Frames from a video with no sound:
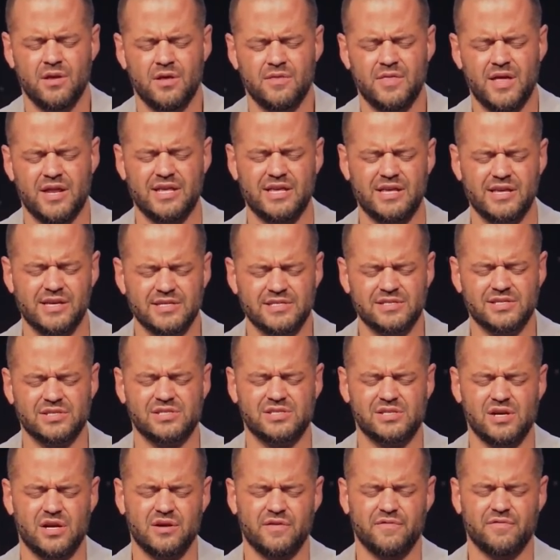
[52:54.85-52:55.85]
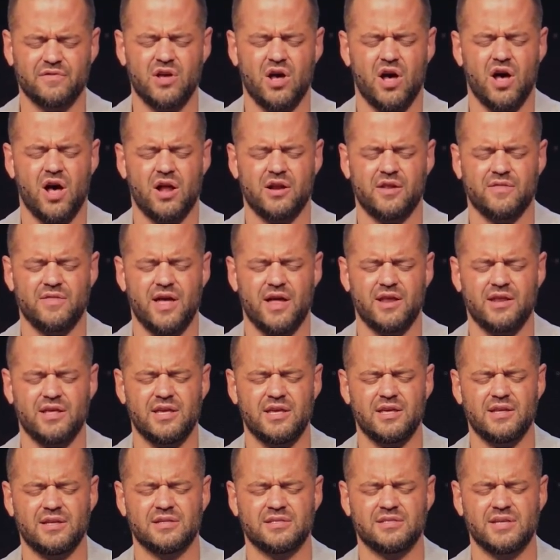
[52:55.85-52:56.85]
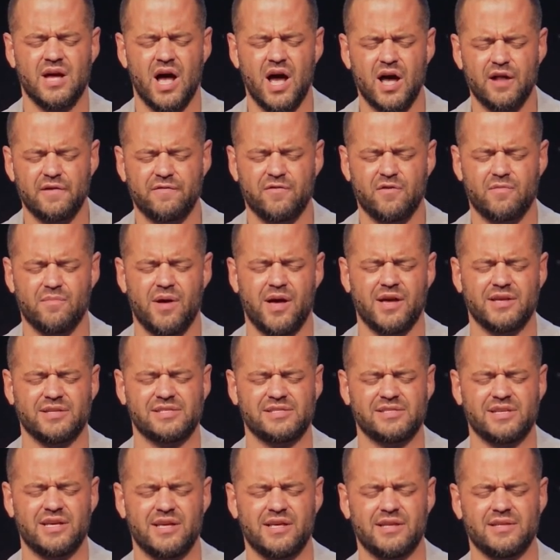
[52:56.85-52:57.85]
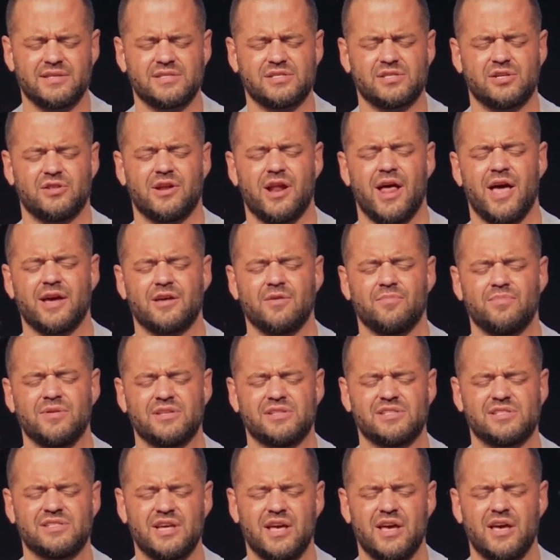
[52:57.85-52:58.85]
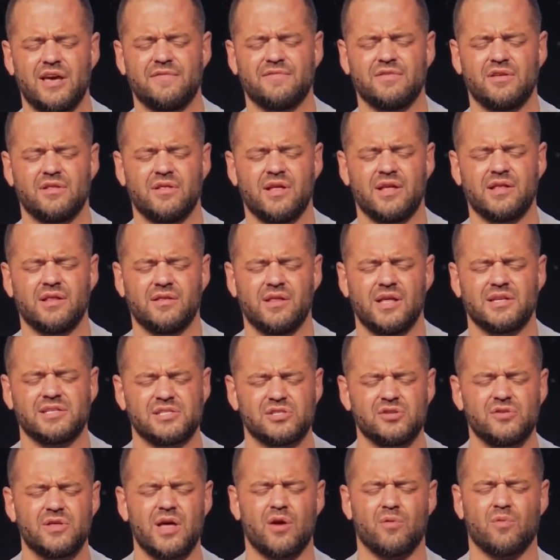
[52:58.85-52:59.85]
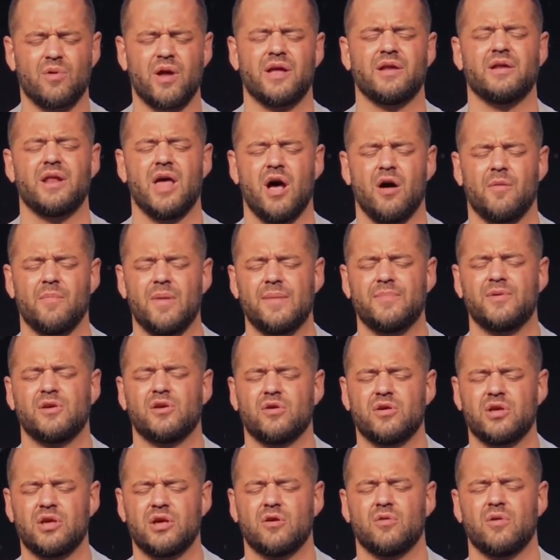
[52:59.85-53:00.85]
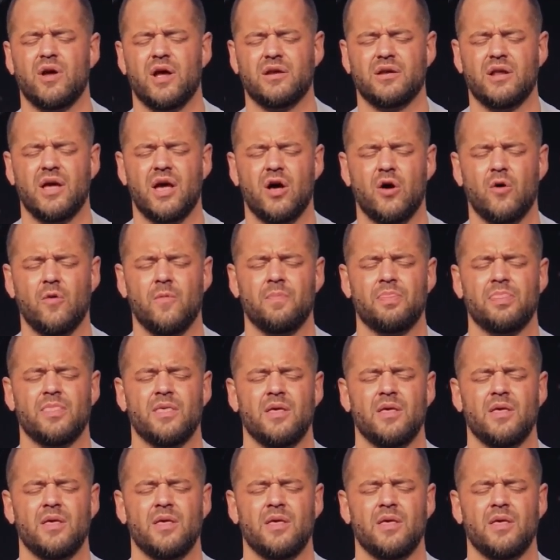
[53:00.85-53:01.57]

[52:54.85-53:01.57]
that he is the Son of God and that he died for my sins so that I could be saved, Let, us do that right now. Maybe you're here right now,